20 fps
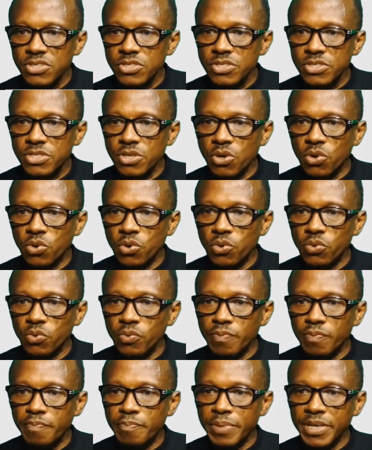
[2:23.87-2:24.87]

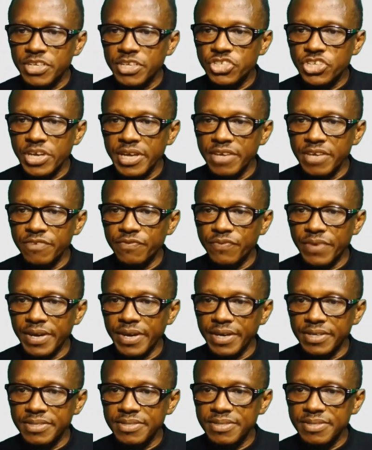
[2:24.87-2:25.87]
So picture
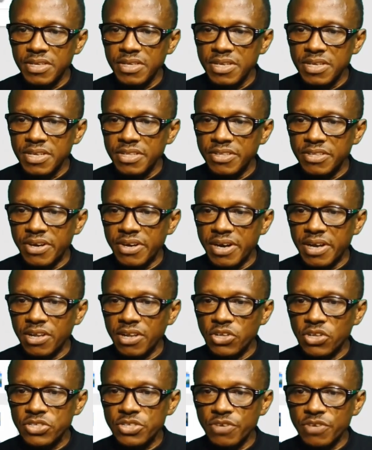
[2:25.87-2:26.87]
effects. There are
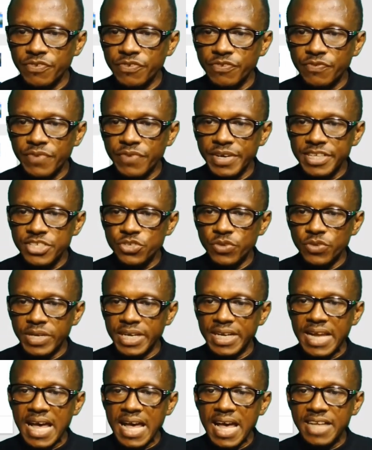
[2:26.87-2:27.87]
lots of effects you
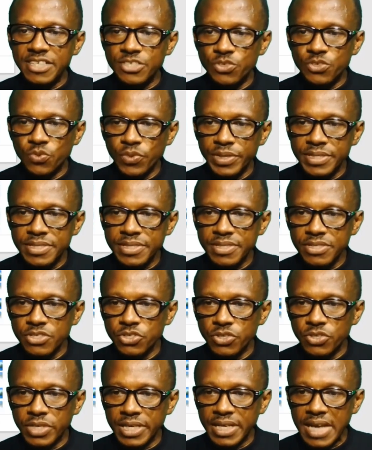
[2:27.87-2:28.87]
can add to it.
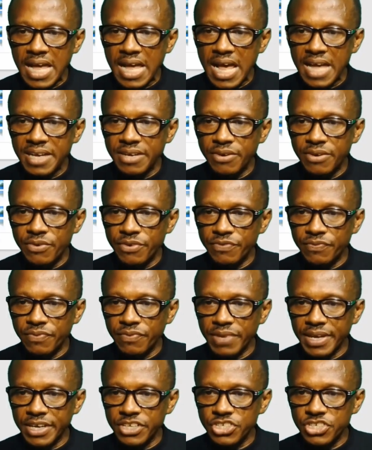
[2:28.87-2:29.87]
You can add a
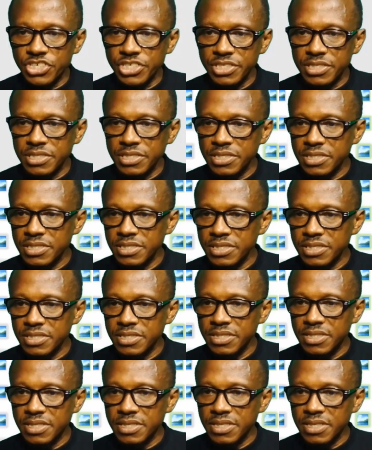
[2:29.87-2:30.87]
reflection,
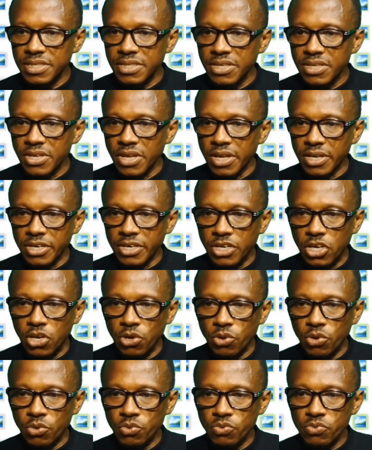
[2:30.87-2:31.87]
a
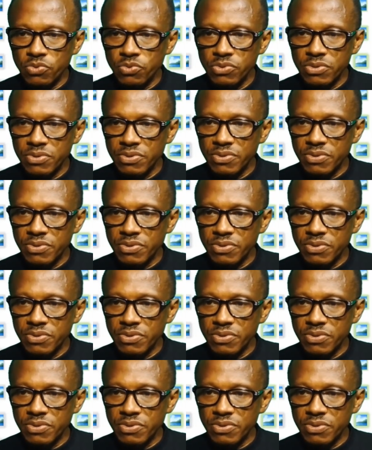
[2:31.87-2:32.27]
glow.